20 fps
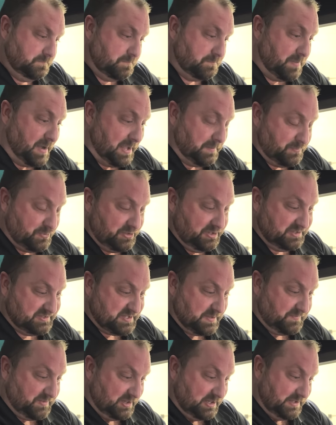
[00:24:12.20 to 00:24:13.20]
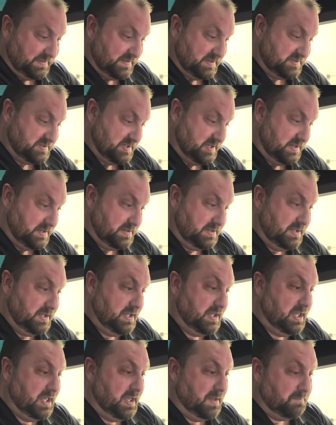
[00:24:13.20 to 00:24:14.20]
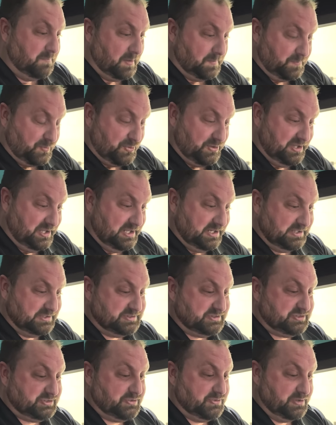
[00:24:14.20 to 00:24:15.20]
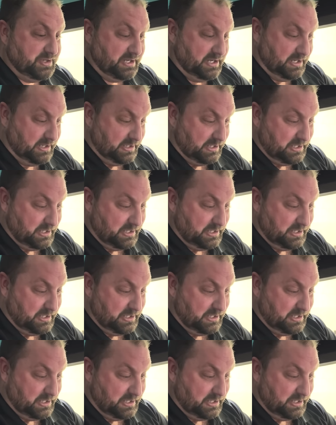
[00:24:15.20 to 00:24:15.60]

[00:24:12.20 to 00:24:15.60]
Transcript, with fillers: by putting something like this in, but putting in a screen,